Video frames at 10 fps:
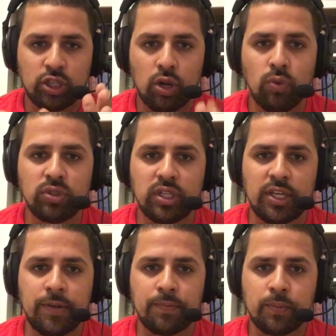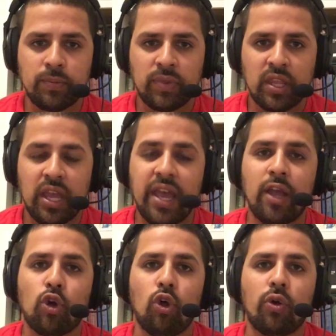closely
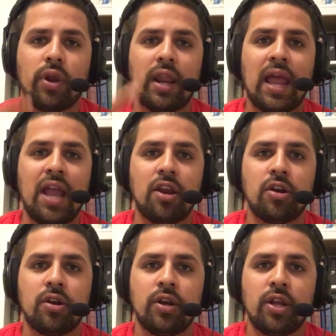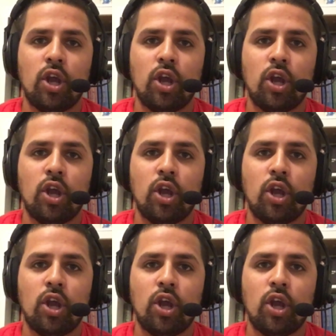and call her a liar,